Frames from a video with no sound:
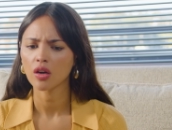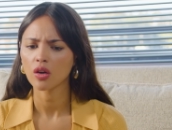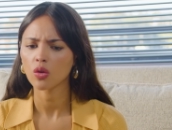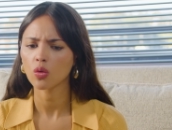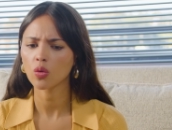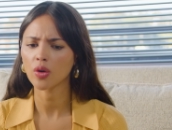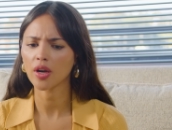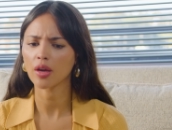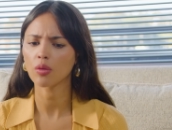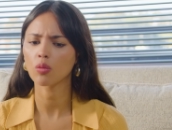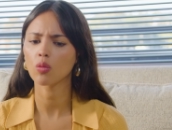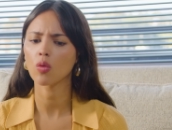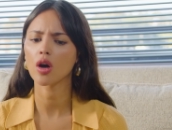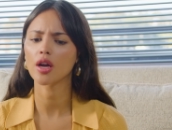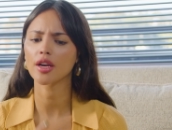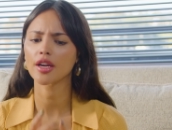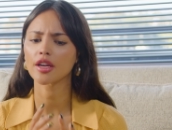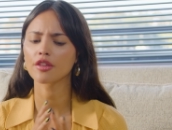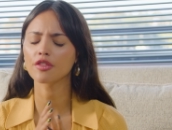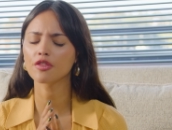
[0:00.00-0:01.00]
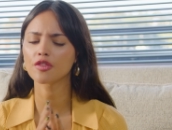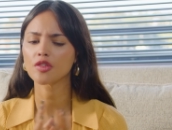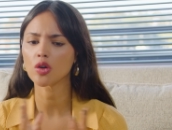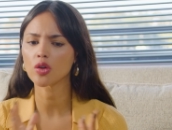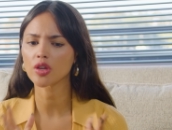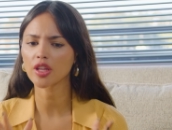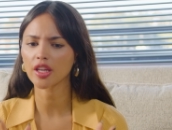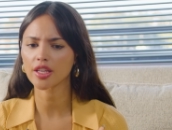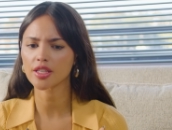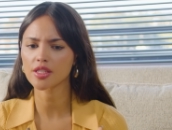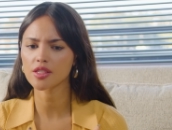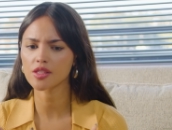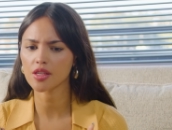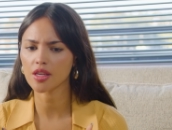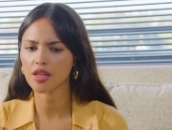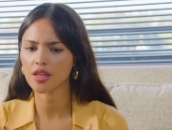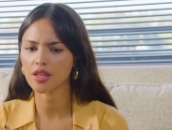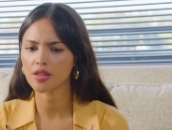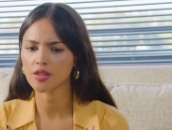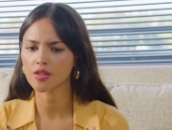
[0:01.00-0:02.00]
What I wanted to focus
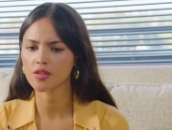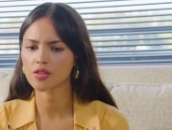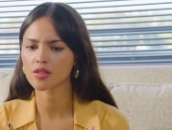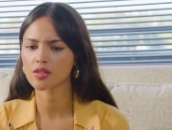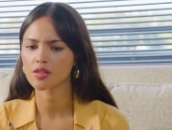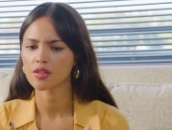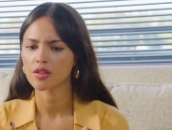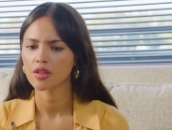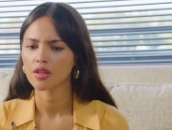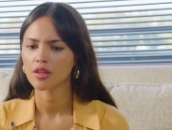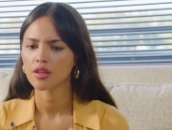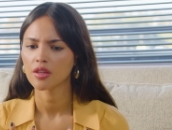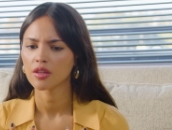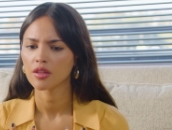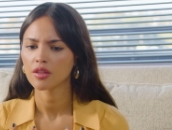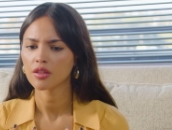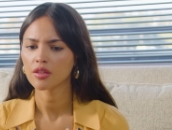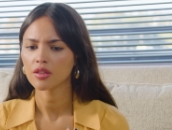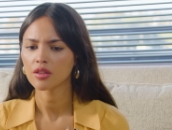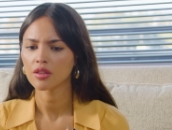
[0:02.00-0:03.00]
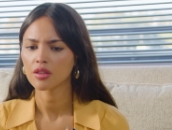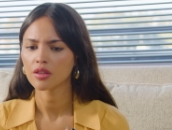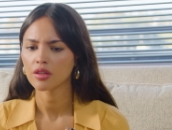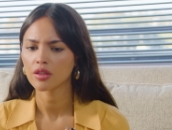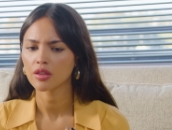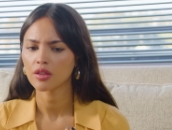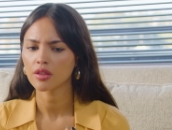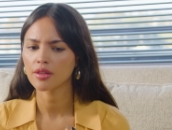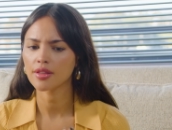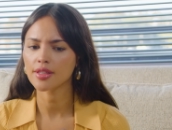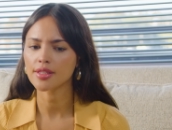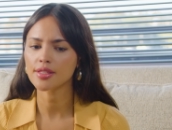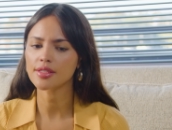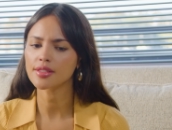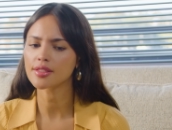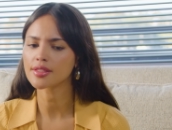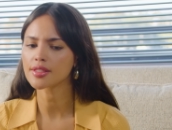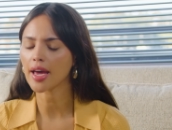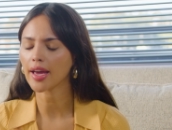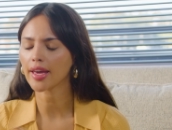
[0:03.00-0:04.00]
is this
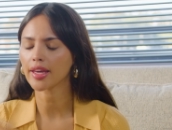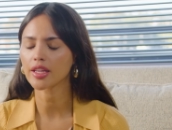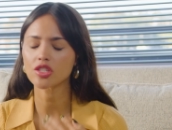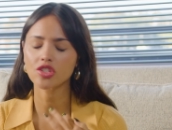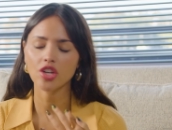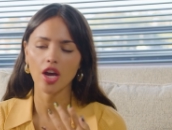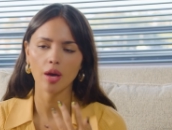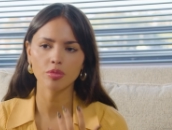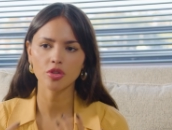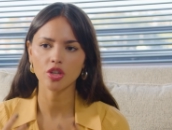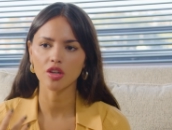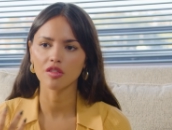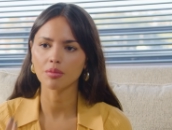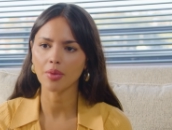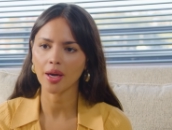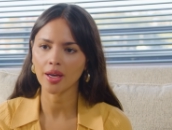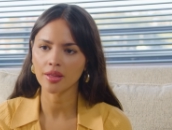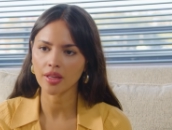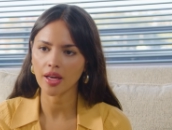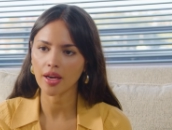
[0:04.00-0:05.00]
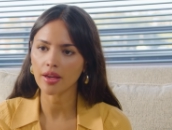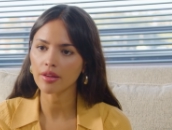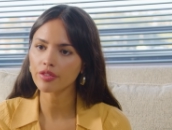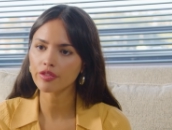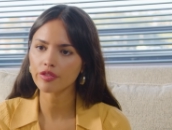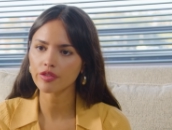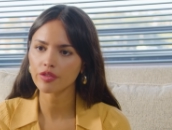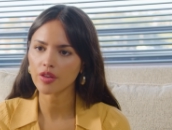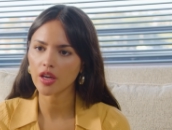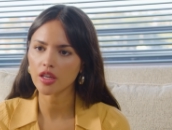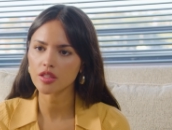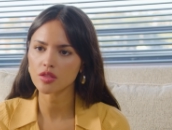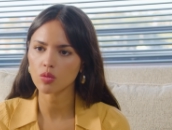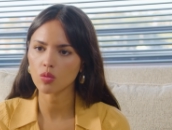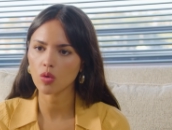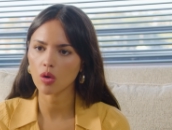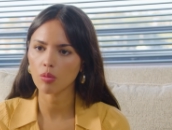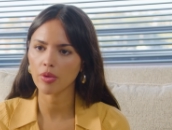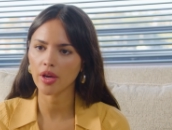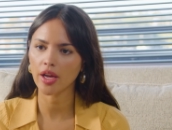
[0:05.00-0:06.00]
second chapter of my life as a
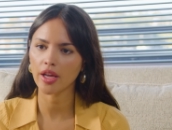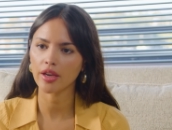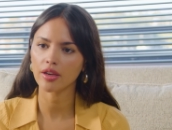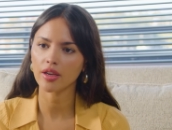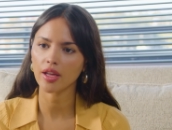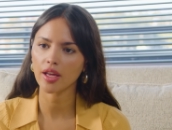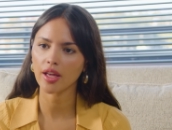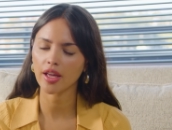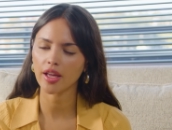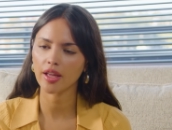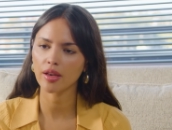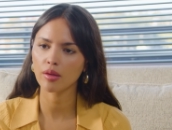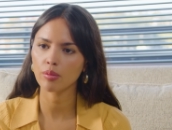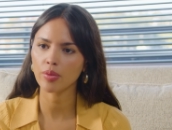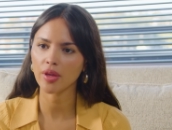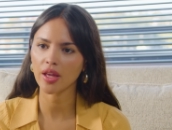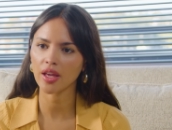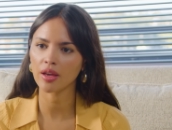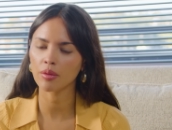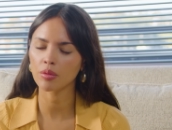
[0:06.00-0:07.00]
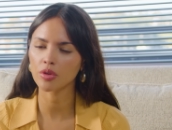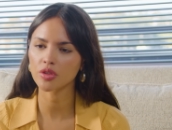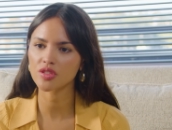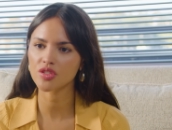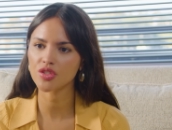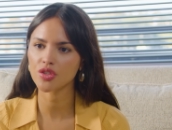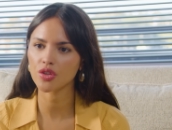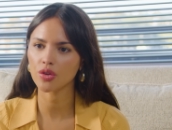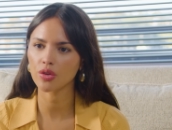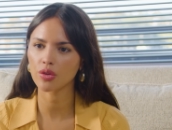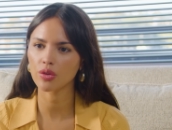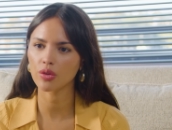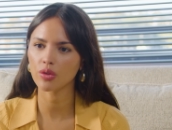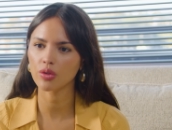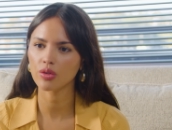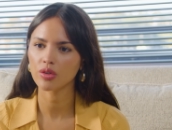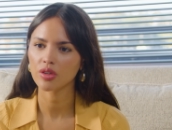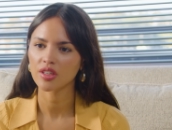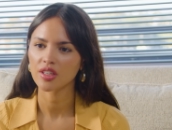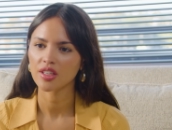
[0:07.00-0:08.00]
woman and being able to
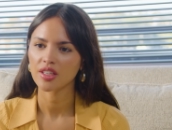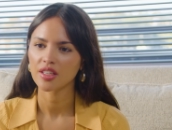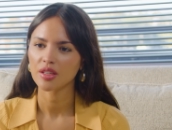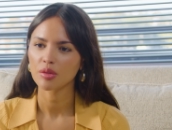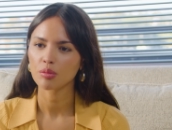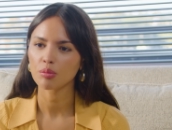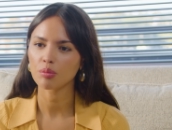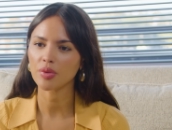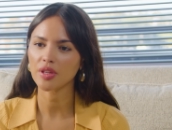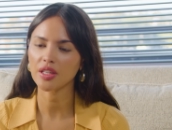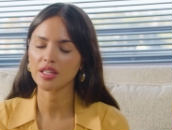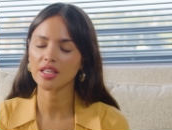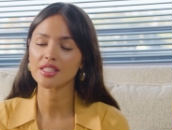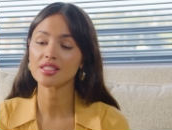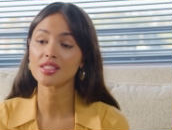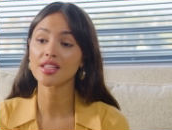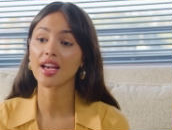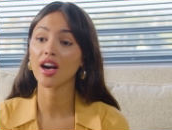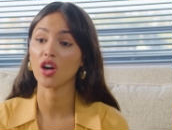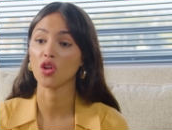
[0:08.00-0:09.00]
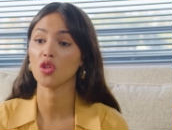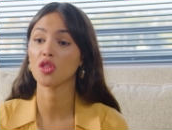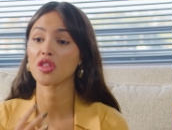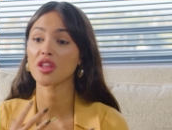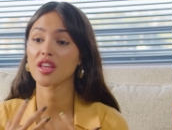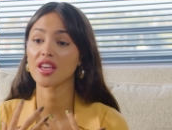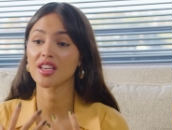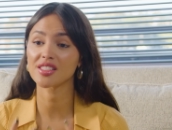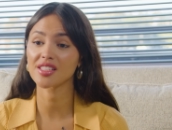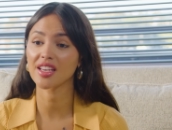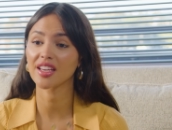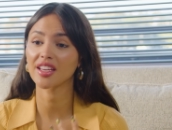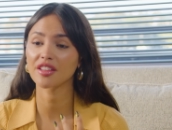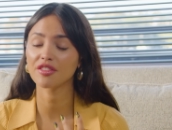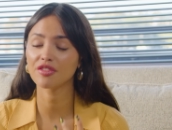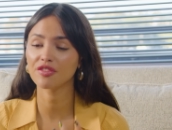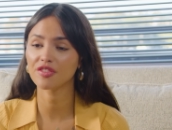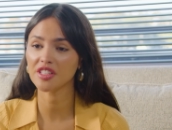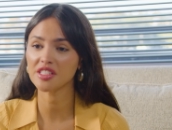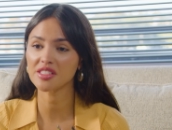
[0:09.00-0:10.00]
be as healthy as I
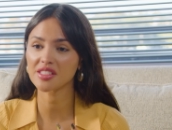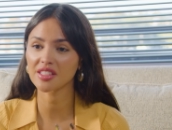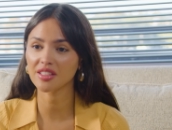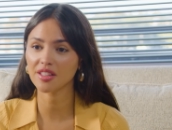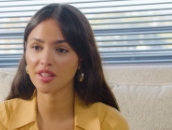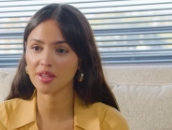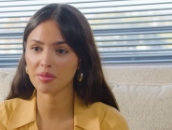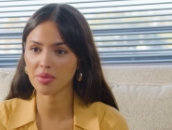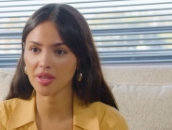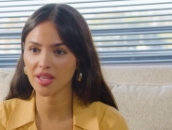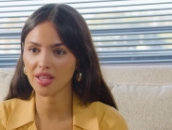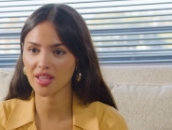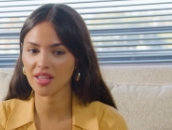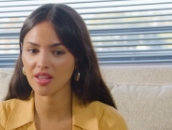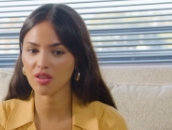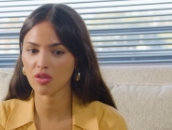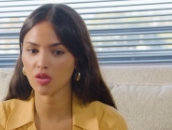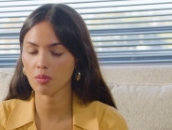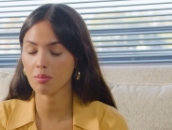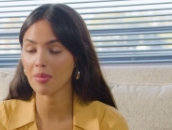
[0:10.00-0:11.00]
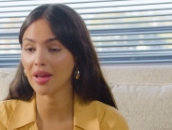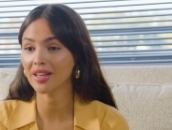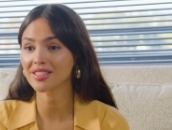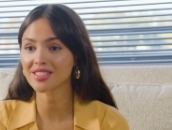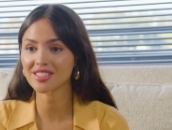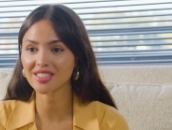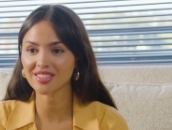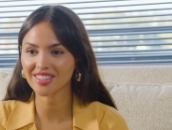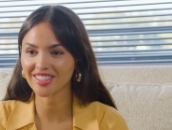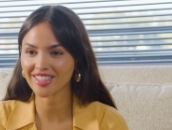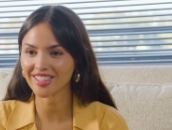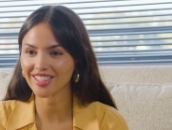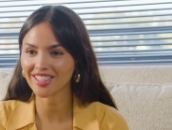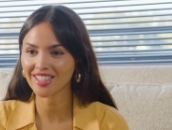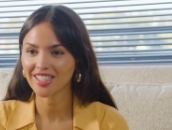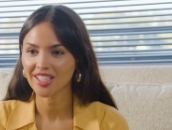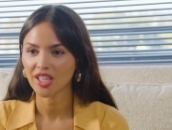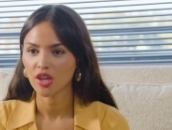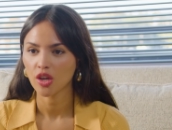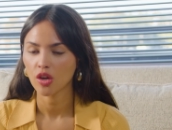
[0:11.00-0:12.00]
could physically be or
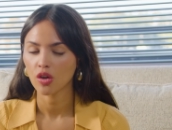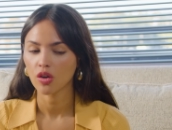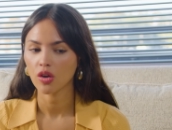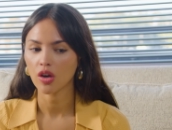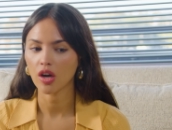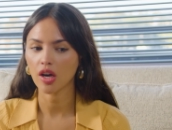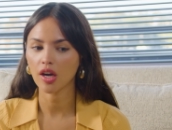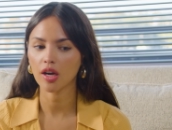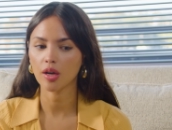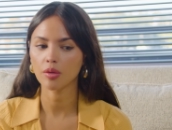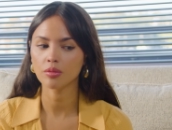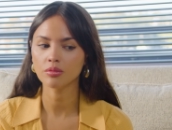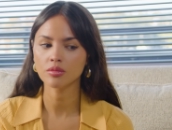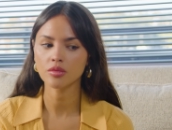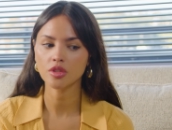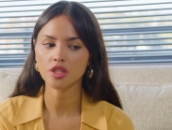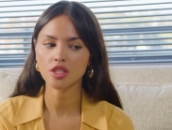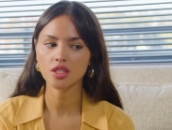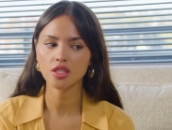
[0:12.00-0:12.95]
mentally um,